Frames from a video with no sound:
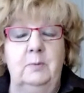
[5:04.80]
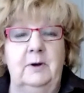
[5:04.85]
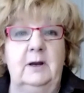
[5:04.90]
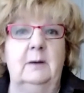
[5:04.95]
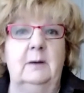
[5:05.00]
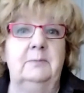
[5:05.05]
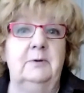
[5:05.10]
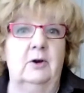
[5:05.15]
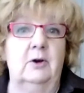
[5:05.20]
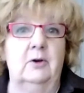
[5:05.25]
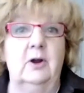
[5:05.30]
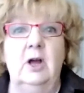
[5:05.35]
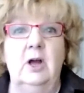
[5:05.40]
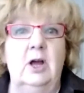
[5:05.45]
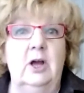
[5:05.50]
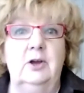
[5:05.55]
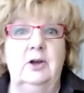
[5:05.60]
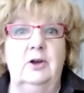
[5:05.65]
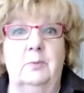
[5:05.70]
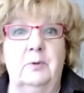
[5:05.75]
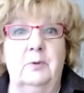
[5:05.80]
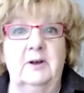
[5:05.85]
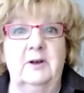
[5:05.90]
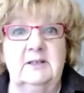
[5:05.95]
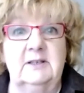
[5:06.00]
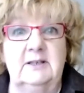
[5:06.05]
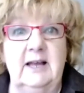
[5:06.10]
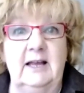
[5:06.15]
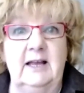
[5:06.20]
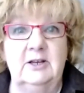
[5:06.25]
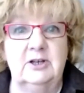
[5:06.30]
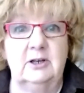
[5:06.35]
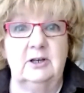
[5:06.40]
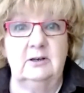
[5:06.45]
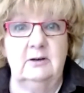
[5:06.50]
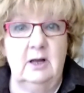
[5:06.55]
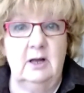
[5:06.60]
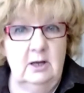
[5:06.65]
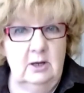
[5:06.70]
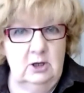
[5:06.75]
open up your
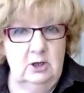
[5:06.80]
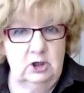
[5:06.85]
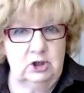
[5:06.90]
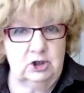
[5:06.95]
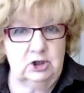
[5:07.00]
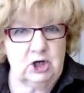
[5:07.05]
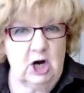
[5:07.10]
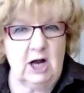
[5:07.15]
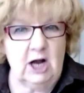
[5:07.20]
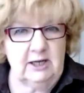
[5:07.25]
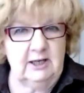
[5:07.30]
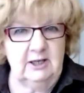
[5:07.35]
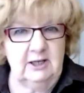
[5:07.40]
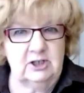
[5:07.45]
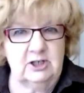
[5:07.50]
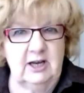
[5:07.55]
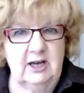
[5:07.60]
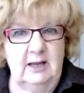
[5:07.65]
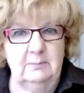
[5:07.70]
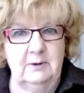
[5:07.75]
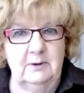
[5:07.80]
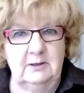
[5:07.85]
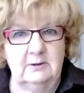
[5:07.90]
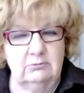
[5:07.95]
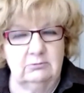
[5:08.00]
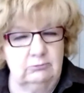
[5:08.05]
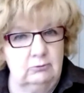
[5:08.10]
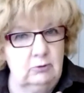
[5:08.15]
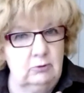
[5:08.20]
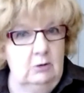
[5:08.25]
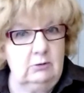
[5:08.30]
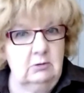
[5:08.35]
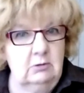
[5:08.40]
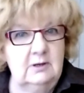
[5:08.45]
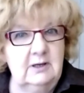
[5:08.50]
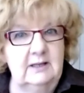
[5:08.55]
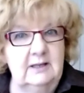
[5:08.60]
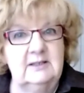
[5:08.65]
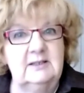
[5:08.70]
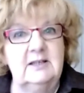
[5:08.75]
presentation, shocking statement, whoa,
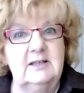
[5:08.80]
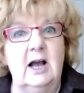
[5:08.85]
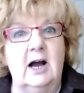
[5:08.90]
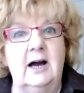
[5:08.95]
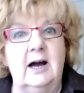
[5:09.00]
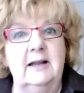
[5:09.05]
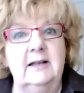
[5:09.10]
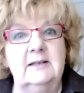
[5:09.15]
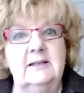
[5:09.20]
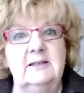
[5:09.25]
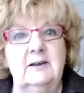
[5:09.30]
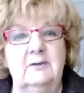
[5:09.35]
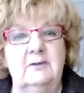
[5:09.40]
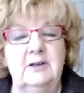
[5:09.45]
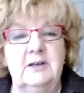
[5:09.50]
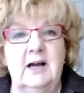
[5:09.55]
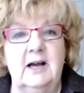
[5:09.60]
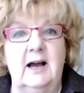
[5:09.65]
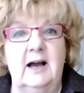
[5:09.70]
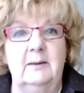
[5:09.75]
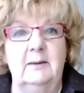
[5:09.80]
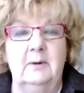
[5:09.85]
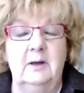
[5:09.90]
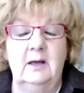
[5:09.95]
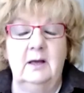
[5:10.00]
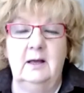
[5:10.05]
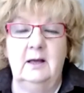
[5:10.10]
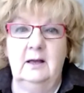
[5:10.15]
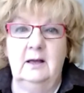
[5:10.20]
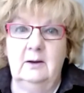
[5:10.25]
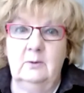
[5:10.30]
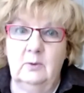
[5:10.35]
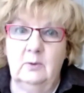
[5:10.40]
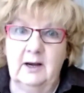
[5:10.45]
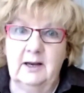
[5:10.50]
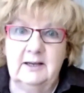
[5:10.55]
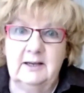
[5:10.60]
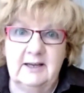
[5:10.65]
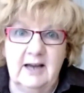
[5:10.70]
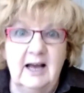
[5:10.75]
gets the audience every time.
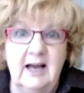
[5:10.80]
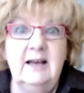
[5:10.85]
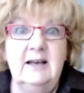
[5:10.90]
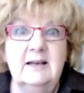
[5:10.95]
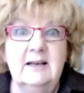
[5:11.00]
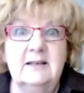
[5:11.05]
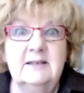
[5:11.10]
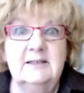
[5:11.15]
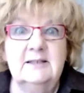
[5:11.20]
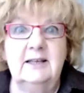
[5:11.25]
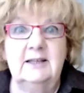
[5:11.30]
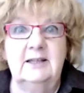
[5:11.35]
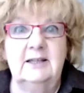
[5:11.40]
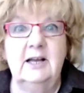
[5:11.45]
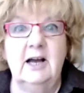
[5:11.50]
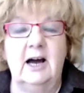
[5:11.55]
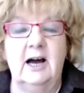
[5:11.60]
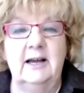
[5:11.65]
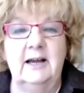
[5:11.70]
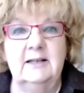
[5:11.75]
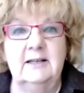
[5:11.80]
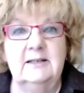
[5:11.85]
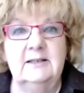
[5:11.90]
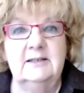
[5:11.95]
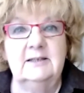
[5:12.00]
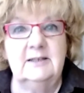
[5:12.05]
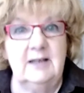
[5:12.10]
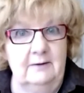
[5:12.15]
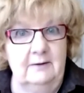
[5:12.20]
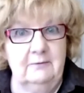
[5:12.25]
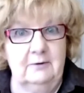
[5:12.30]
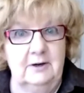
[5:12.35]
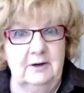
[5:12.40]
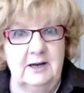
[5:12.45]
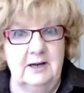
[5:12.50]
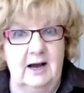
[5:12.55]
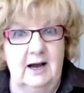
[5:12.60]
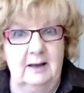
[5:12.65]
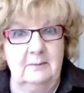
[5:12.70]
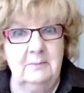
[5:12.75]
Well, it does get the audience every
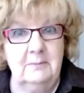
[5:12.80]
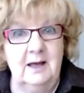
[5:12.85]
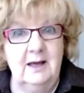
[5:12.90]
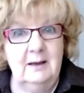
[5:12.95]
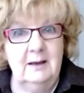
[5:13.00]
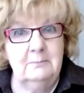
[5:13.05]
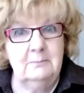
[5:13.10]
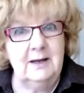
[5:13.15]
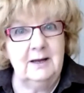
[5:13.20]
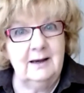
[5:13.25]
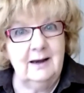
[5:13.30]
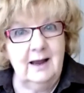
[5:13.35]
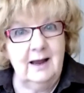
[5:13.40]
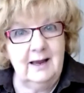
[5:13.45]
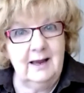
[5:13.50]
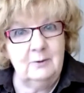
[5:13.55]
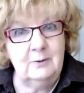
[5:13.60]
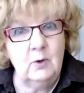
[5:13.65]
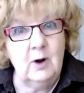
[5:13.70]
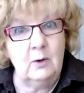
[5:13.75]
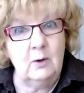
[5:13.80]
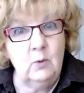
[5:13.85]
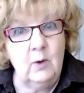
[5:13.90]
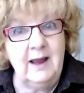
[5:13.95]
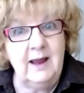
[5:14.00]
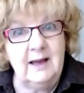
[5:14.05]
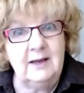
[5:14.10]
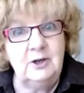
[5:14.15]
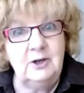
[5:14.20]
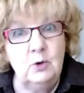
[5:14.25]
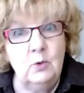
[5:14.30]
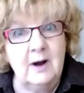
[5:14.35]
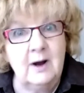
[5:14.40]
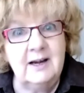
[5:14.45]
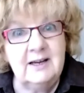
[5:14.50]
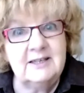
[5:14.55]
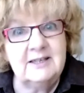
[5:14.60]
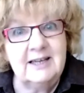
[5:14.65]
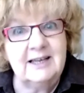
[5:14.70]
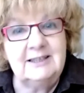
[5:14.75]
time, but in what way do you
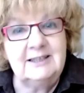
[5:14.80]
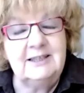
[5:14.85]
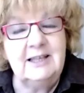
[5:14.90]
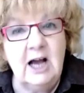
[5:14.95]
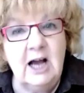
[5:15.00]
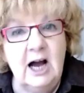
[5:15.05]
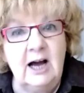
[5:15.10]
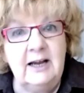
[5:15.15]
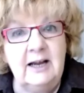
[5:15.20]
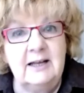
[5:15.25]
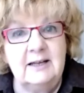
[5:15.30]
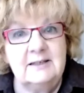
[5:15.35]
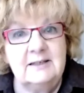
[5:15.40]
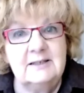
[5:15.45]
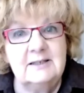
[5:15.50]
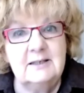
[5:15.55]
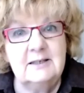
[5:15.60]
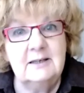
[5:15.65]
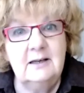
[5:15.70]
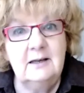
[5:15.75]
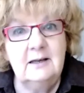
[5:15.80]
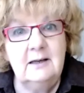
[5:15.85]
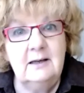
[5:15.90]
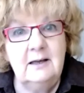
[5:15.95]
want it to get the audience?